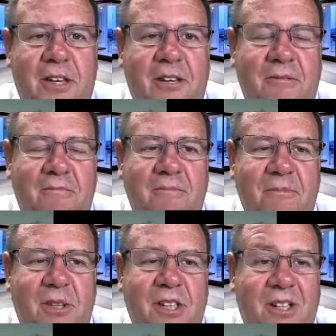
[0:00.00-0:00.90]
the
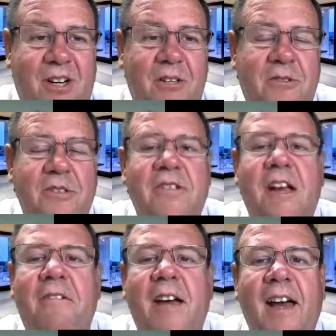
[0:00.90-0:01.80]
Kartra
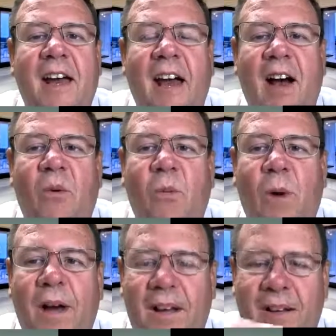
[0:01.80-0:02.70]
stuff.
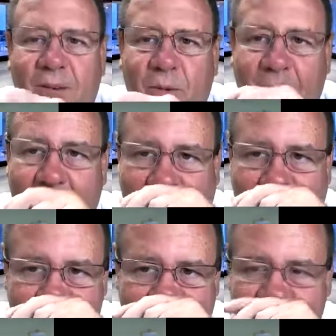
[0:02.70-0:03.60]
What
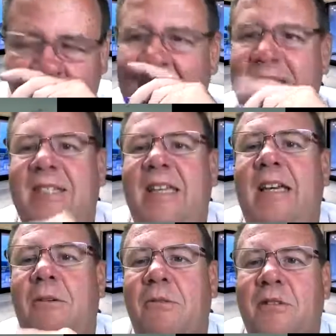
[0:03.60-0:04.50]
I might want to see
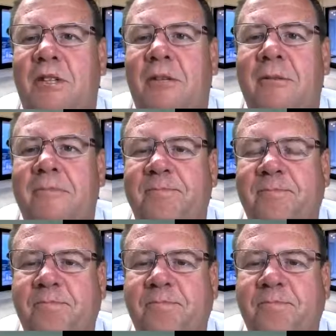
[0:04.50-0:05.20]
you do